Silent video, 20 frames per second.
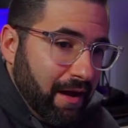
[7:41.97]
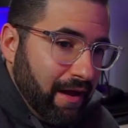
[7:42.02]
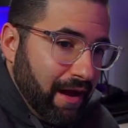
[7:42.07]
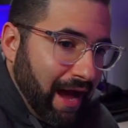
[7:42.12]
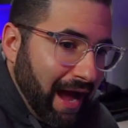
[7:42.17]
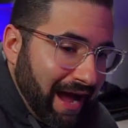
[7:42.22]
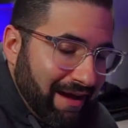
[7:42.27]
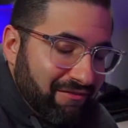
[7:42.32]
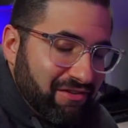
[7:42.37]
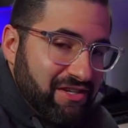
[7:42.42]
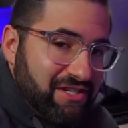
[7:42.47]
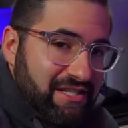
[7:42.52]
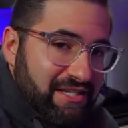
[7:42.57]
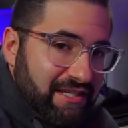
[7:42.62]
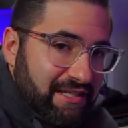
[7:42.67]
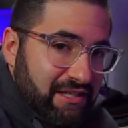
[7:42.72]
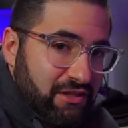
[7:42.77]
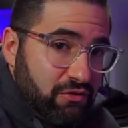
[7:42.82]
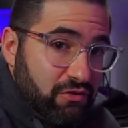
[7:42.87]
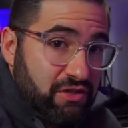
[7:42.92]
Obviously,
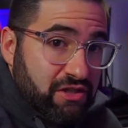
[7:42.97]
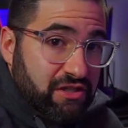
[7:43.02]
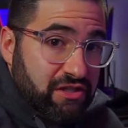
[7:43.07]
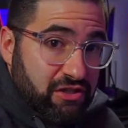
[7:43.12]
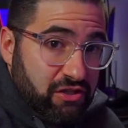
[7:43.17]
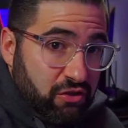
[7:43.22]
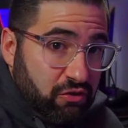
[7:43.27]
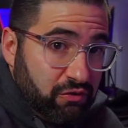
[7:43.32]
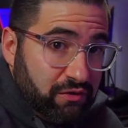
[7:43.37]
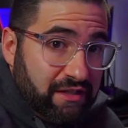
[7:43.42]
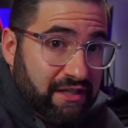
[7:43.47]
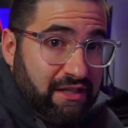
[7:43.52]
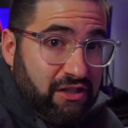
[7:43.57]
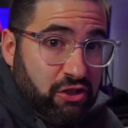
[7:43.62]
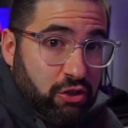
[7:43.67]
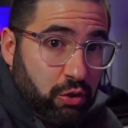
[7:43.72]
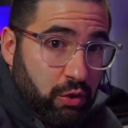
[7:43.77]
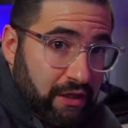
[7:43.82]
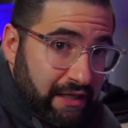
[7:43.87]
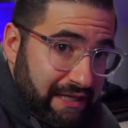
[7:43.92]
you still need
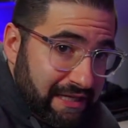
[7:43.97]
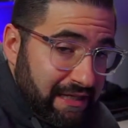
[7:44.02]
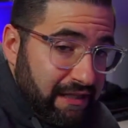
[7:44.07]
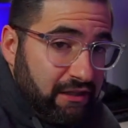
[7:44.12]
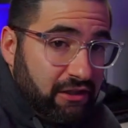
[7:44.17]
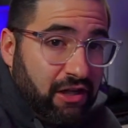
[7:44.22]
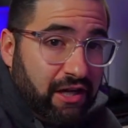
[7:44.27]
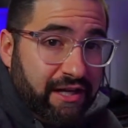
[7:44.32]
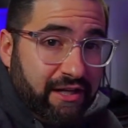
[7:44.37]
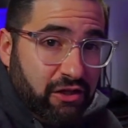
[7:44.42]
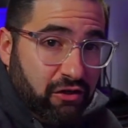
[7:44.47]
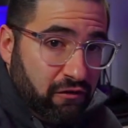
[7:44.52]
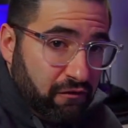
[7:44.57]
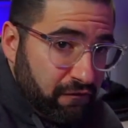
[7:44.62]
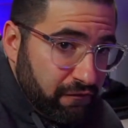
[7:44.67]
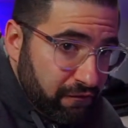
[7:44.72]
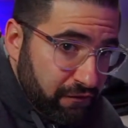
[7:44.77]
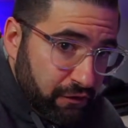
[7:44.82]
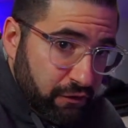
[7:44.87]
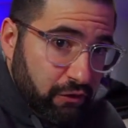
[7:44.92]
your key light, your
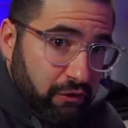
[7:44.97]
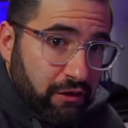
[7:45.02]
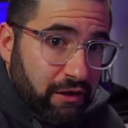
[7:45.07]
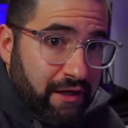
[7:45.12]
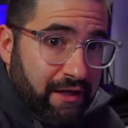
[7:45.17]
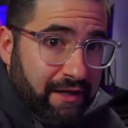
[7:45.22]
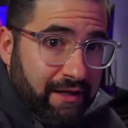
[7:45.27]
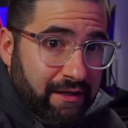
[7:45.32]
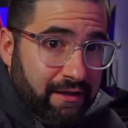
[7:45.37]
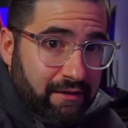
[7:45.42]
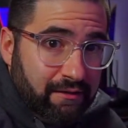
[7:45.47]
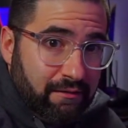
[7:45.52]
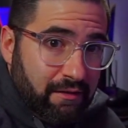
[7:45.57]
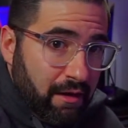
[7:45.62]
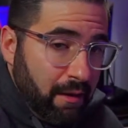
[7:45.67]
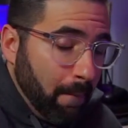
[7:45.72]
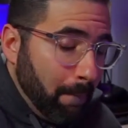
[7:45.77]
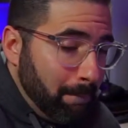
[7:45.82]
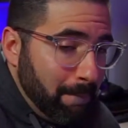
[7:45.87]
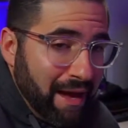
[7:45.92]
fill light,
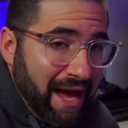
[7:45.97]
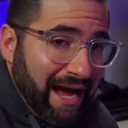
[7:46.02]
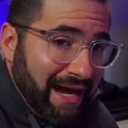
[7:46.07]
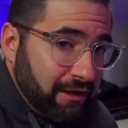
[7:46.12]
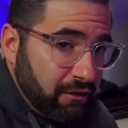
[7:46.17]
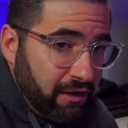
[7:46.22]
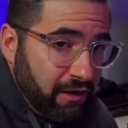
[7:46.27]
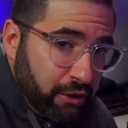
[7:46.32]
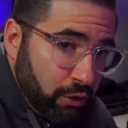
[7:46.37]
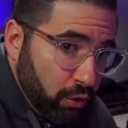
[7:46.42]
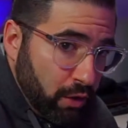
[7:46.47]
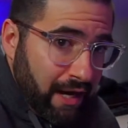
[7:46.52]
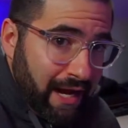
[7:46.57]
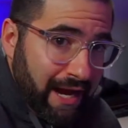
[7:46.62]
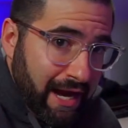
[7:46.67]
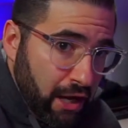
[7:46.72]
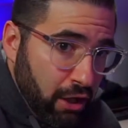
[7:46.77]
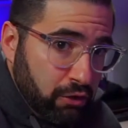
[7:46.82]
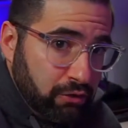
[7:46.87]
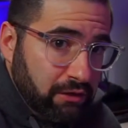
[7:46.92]
a backlight, or a
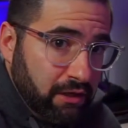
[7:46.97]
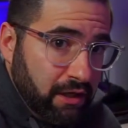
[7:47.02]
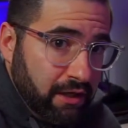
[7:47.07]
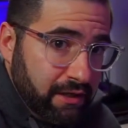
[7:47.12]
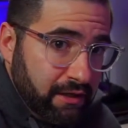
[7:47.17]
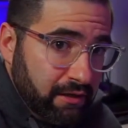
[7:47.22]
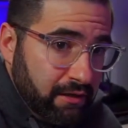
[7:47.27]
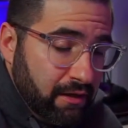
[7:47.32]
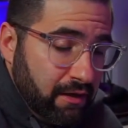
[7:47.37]
hair light,